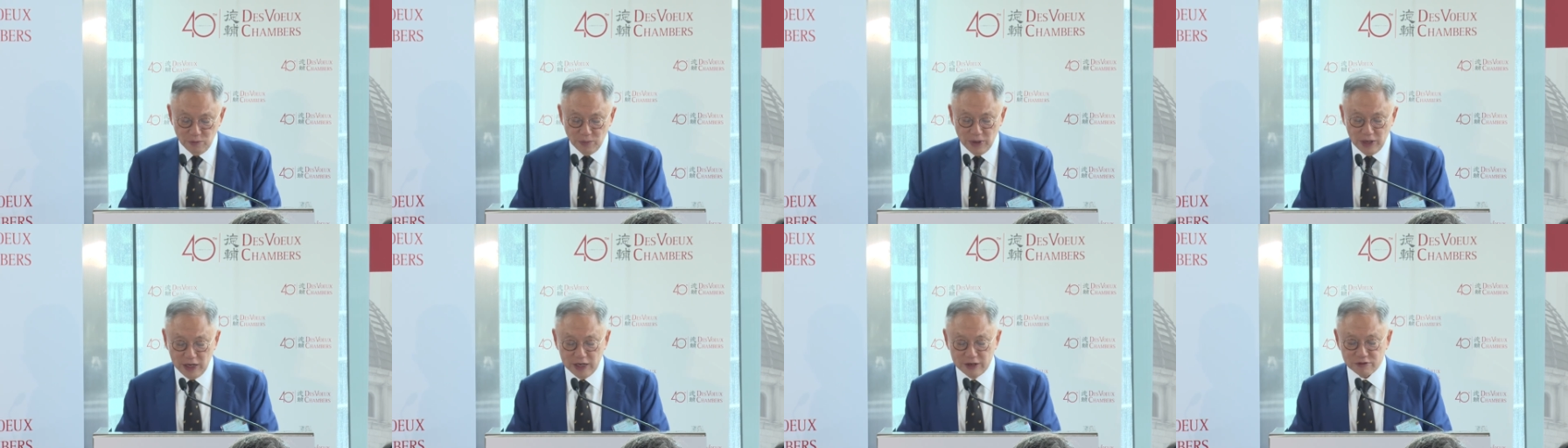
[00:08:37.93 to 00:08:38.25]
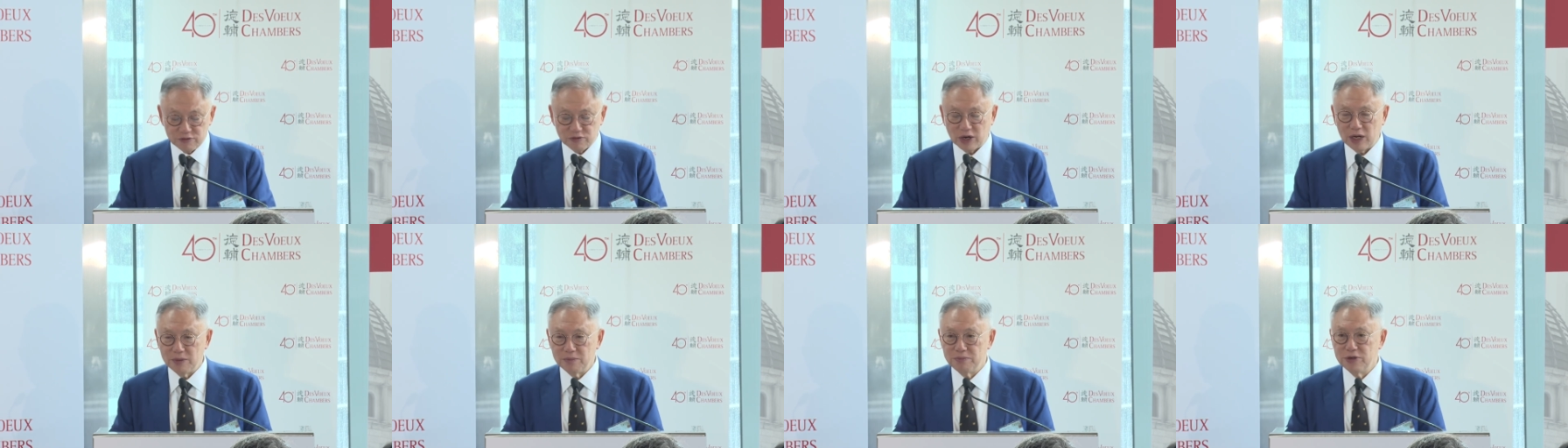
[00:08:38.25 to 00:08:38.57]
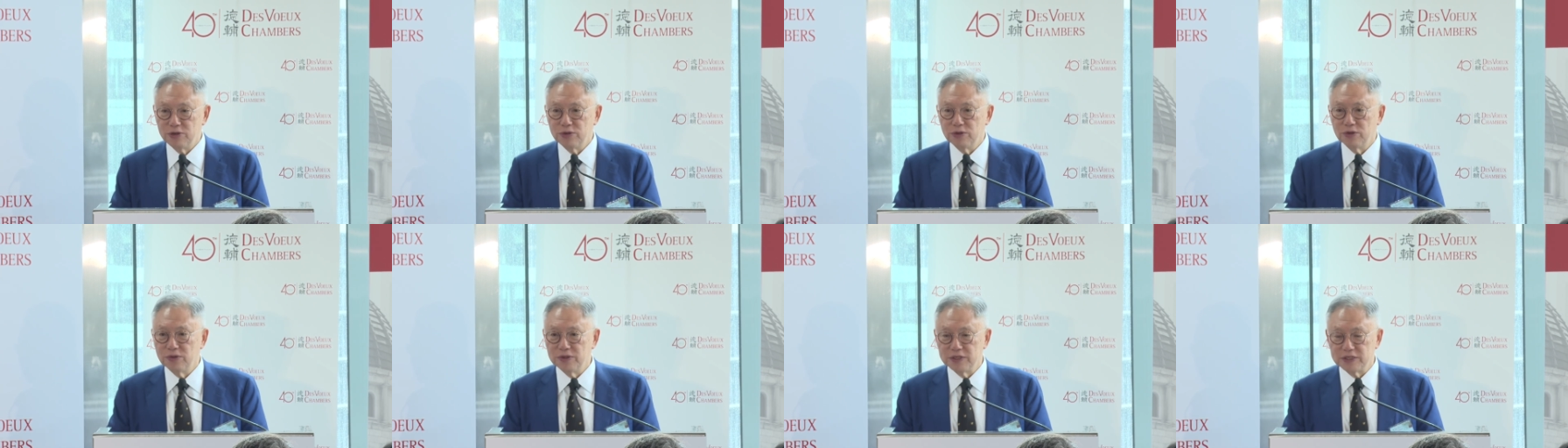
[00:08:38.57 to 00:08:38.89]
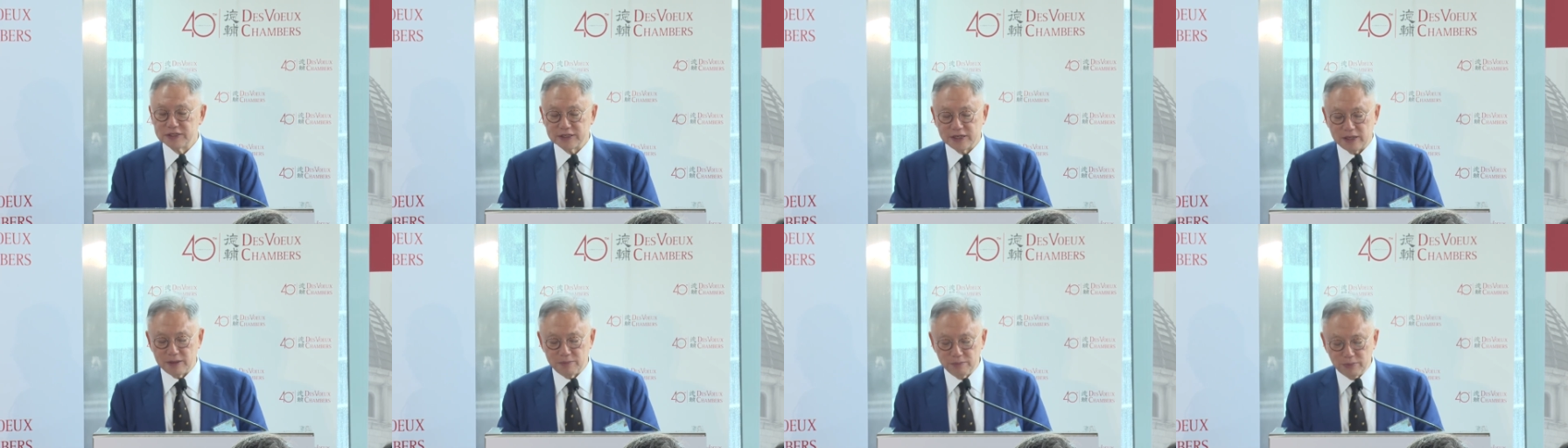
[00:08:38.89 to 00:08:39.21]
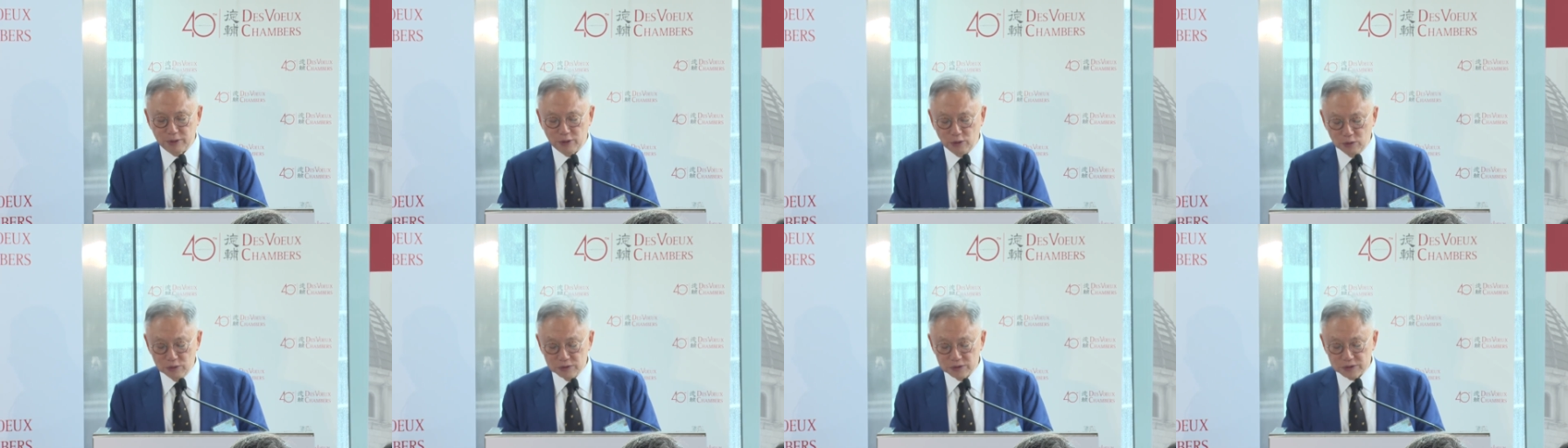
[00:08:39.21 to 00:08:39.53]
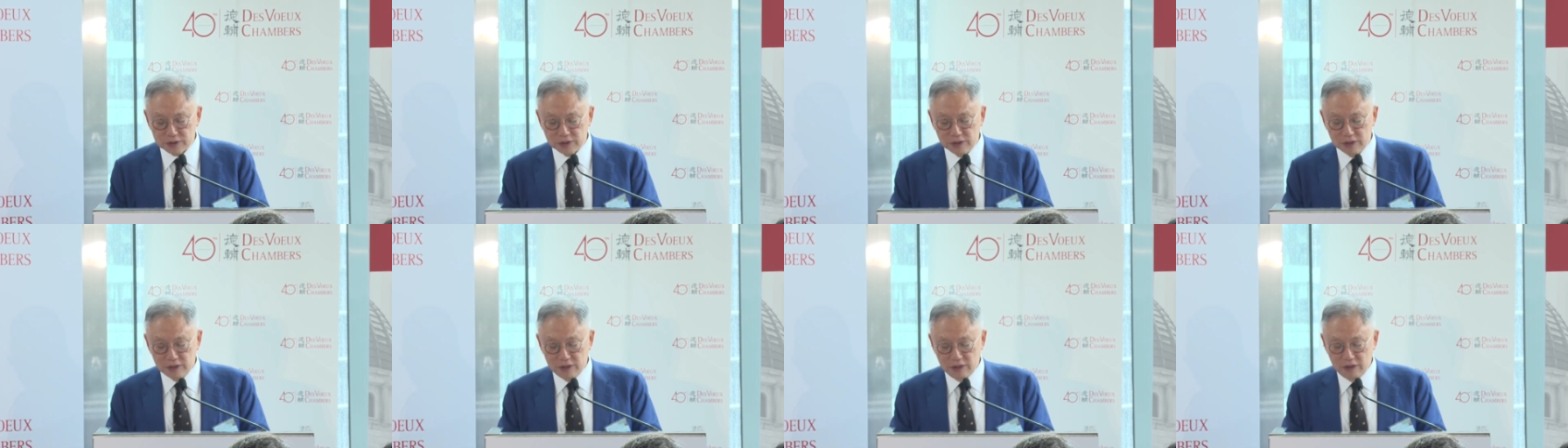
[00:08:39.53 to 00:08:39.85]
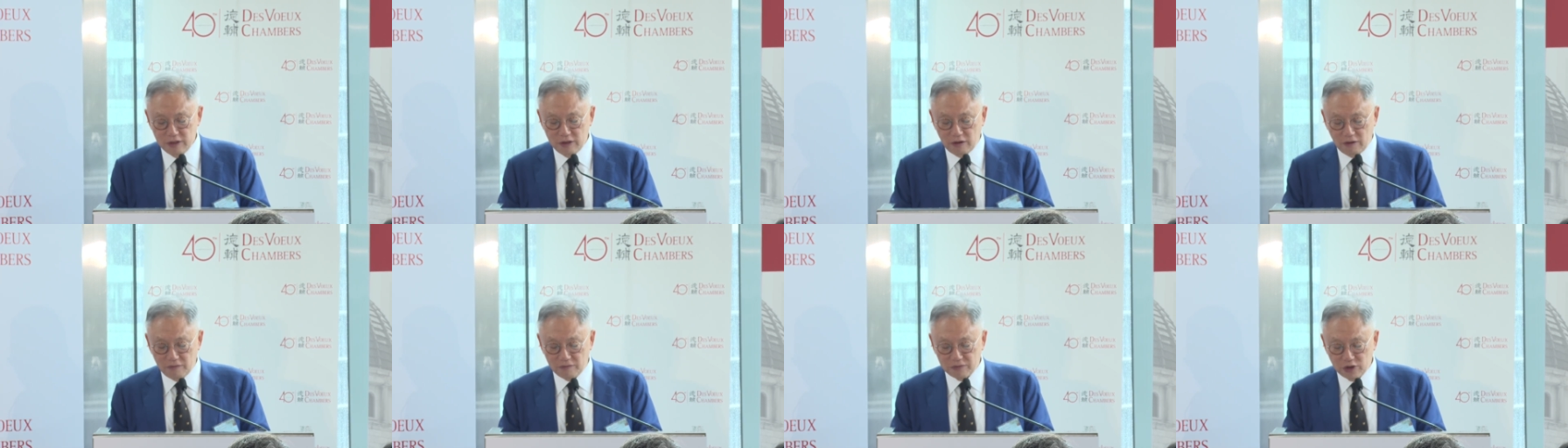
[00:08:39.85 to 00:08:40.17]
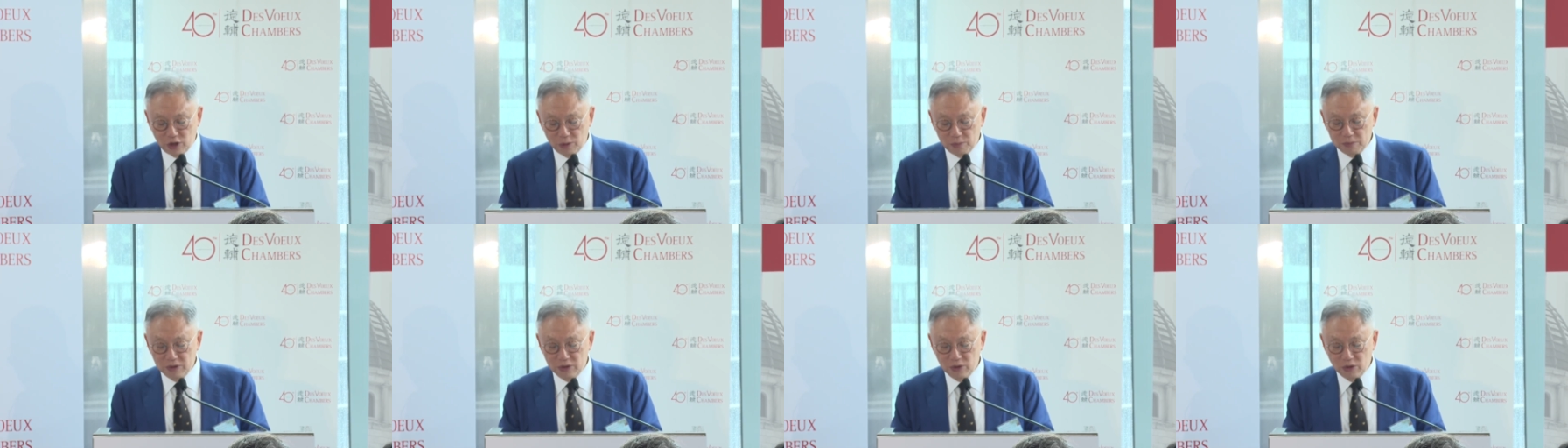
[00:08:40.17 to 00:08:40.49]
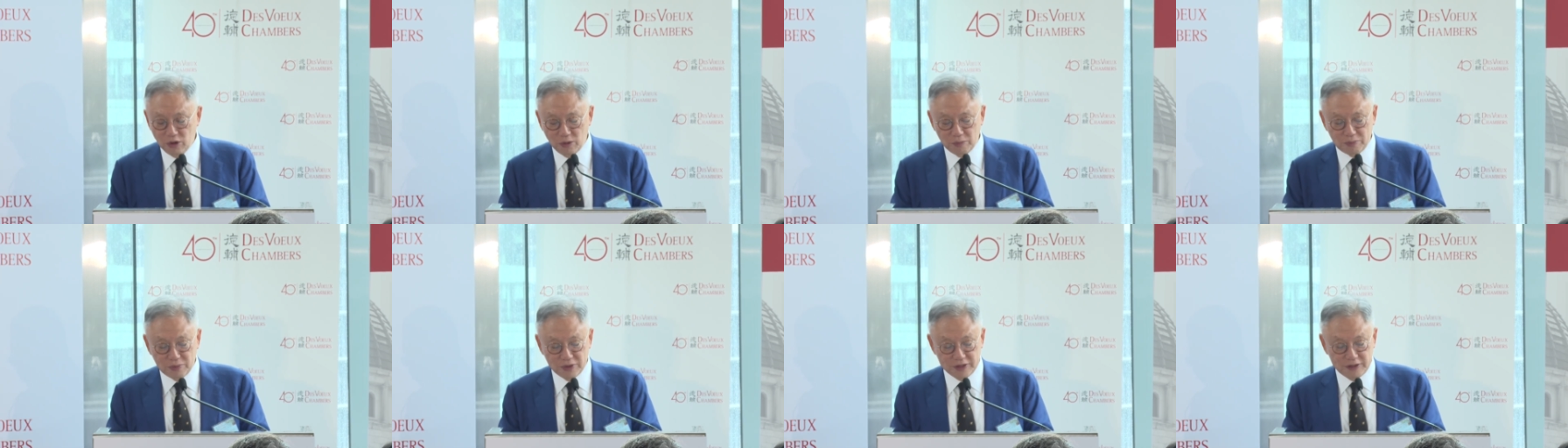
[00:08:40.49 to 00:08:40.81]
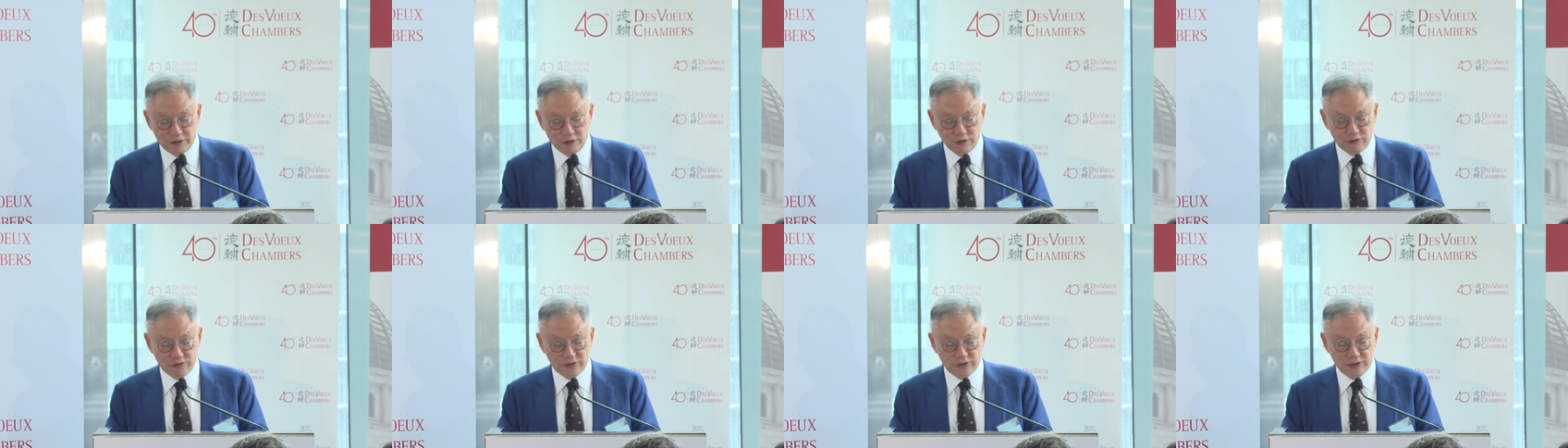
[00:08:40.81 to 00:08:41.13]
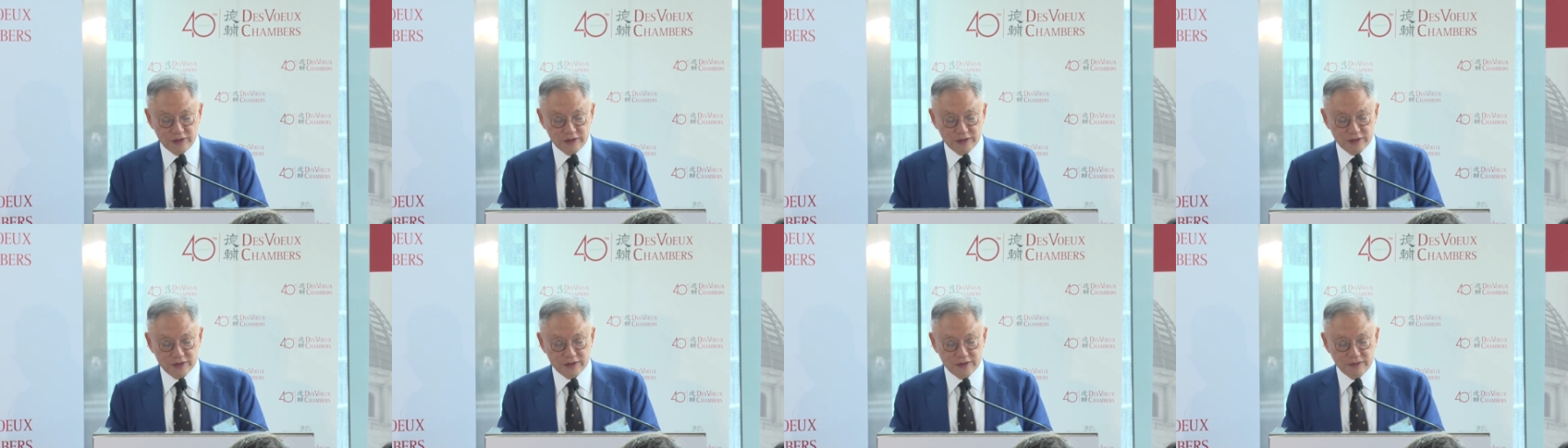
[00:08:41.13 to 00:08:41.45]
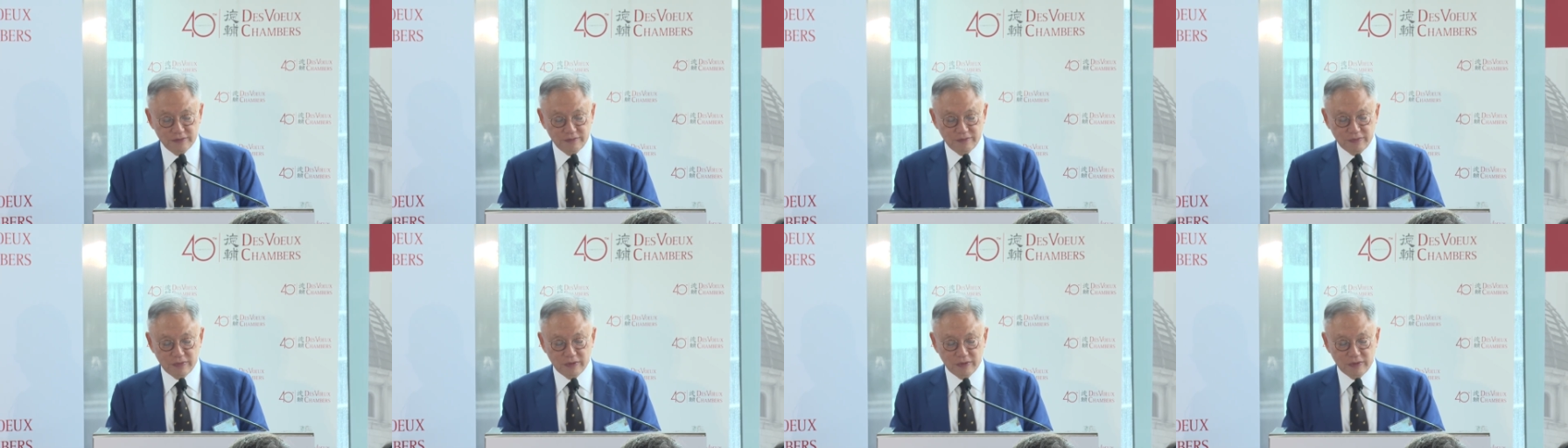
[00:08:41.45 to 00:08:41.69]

where a tribunal is composed of common law practitioners,